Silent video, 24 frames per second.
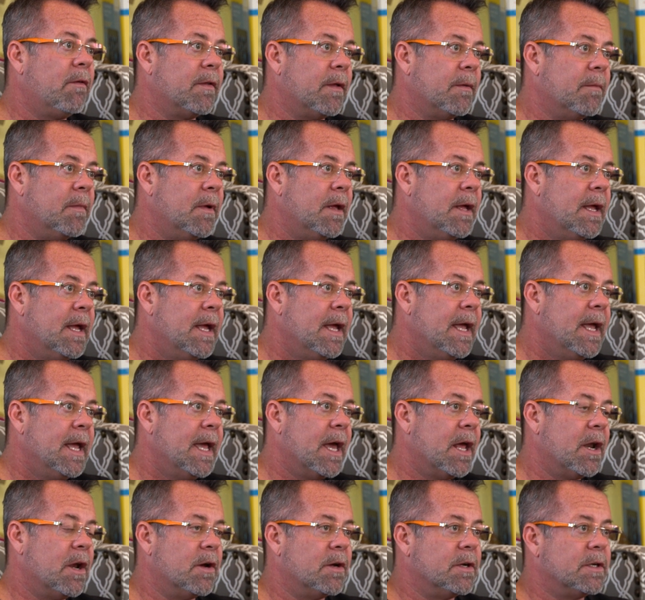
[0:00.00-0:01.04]
of them
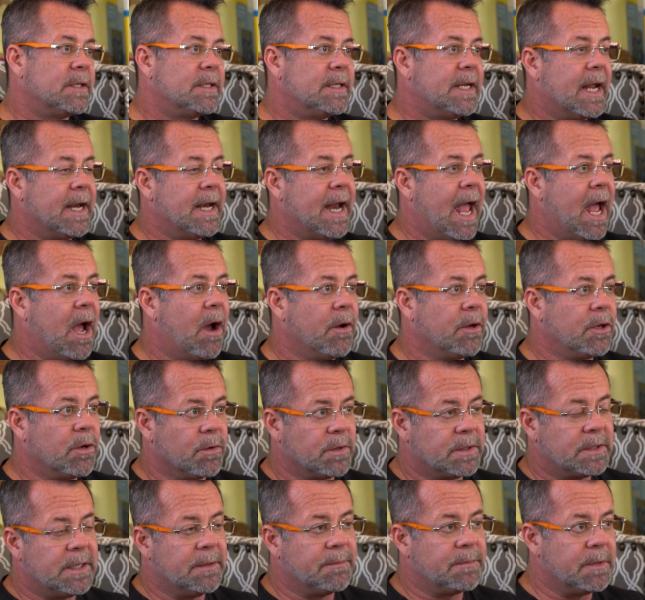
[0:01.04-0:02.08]
and understand how your
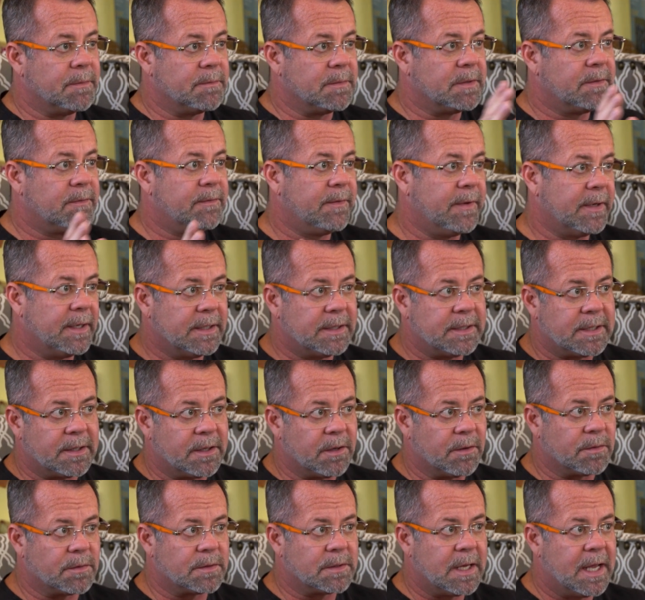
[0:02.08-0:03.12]
symptoms fit into
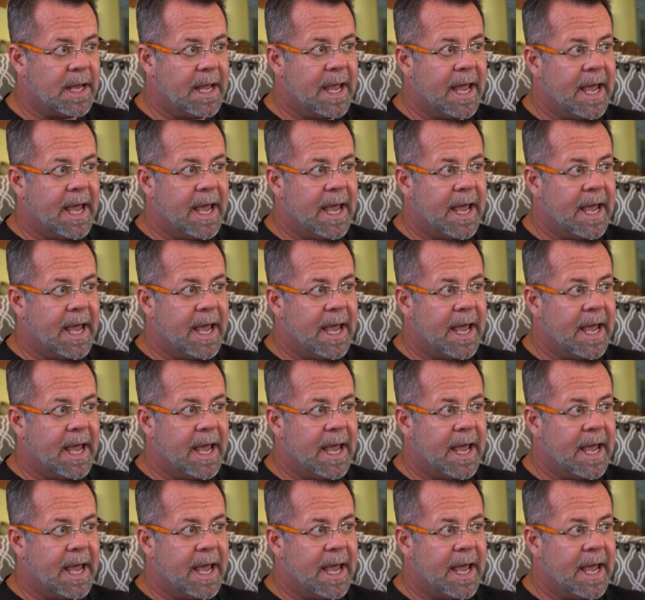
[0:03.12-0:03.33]
those.